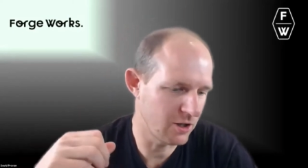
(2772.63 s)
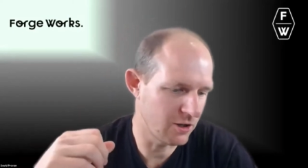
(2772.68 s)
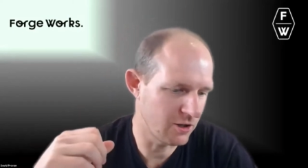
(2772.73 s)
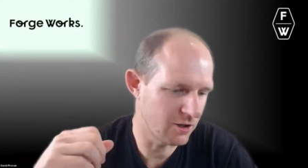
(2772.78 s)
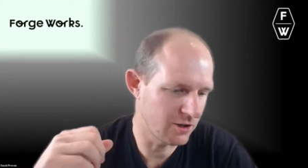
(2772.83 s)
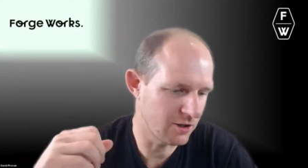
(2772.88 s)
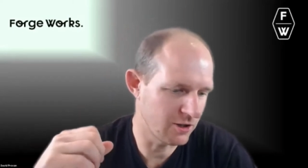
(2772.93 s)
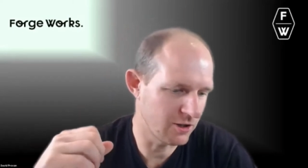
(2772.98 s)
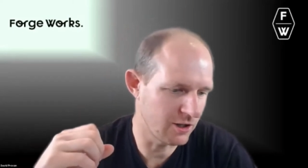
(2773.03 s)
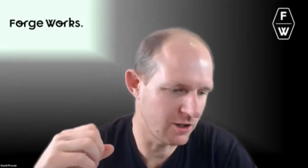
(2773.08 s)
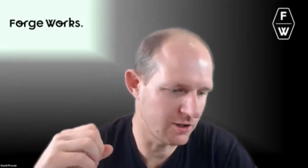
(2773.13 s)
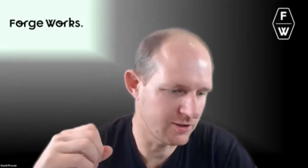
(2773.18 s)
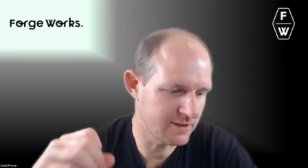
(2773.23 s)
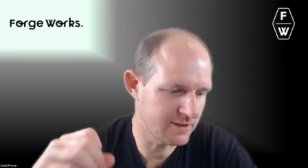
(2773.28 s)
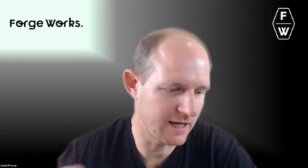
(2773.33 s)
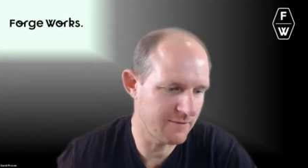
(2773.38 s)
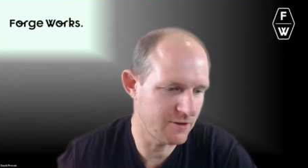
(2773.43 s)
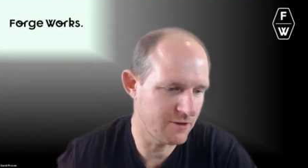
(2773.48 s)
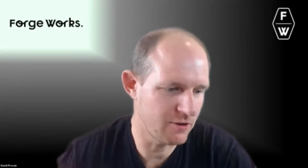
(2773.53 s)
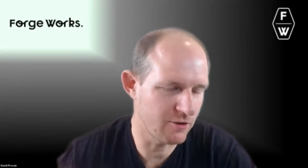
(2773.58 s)
on on
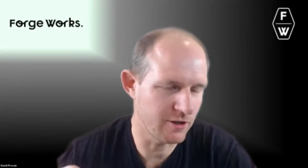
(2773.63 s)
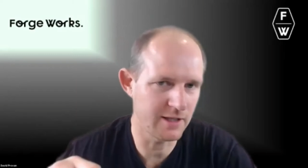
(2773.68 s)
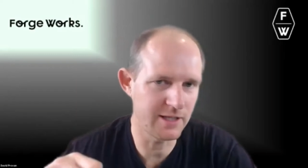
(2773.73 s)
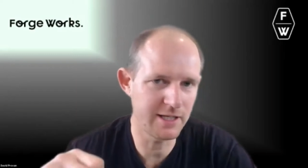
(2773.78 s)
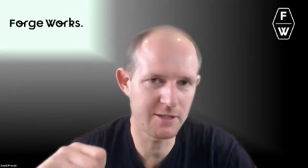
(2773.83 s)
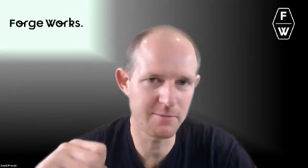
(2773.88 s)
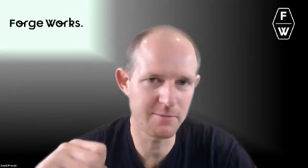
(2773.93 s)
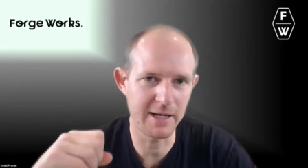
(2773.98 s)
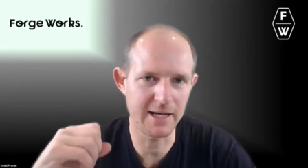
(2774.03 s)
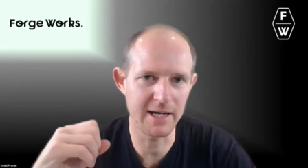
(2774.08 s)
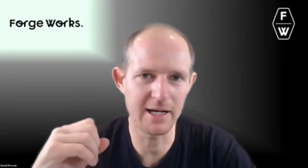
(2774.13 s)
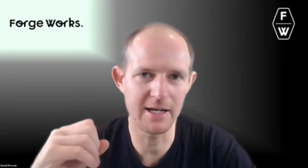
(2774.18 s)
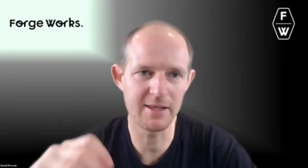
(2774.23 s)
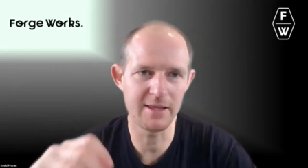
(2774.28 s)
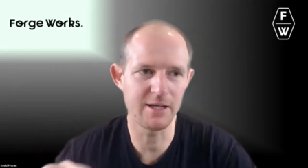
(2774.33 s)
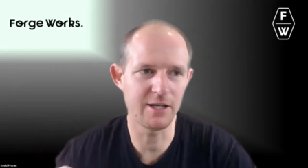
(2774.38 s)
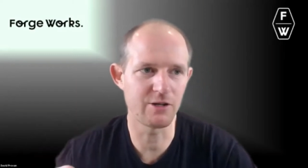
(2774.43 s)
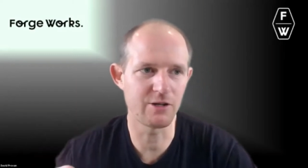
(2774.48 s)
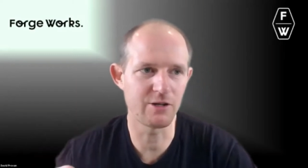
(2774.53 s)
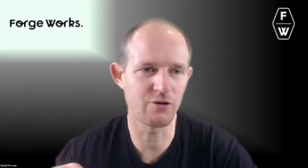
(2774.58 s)
safety, or at least make
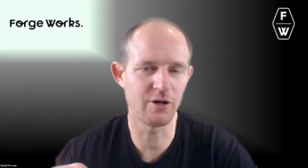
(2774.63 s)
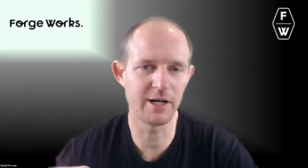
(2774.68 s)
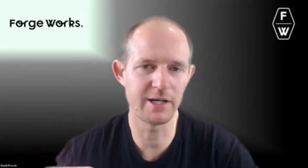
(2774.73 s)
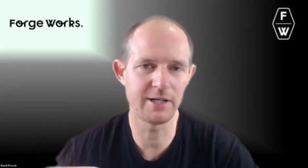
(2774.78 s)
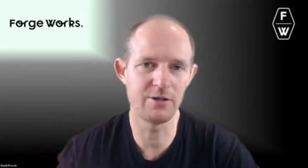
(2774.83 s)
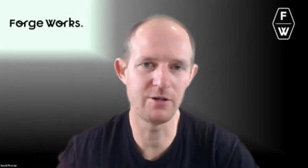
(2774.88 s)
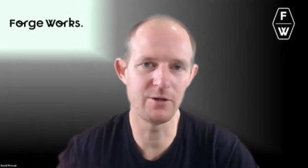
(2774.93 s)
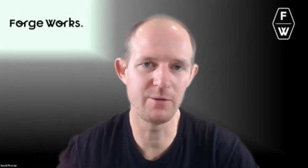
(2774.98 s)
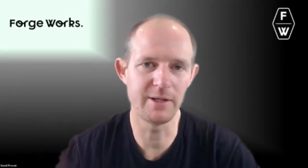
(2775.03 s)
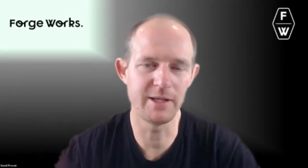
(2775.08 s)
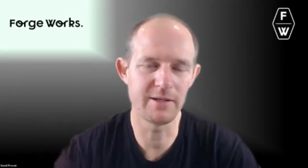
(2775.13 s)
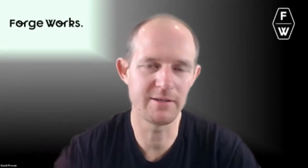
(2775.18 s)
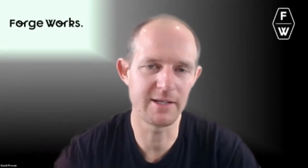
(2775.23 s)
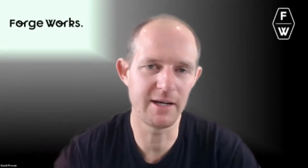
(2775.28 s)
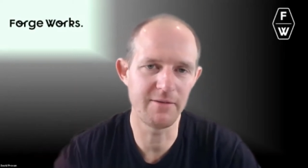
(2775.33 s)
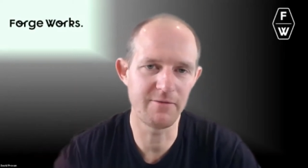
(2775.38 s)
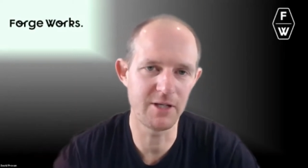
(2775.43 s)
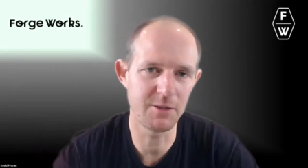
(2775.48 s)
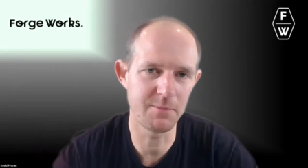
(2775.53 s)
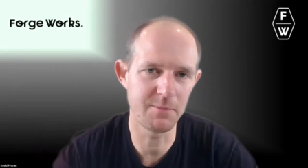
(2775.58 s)
anything you're trying to do in the
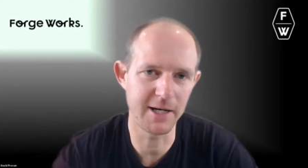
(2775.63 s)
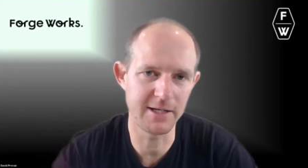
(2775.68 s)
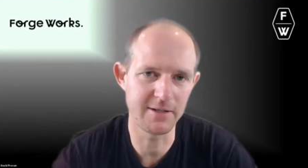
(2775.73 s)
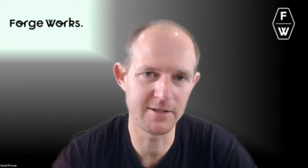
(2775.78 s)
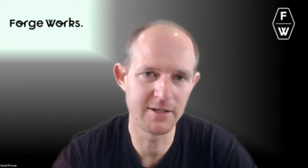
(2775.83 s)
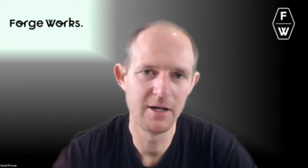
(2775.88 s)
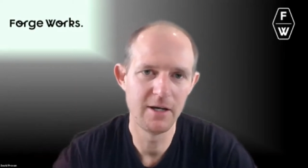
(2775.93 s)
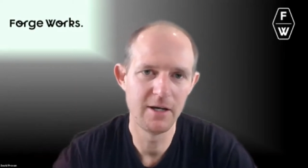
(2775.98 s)
safety space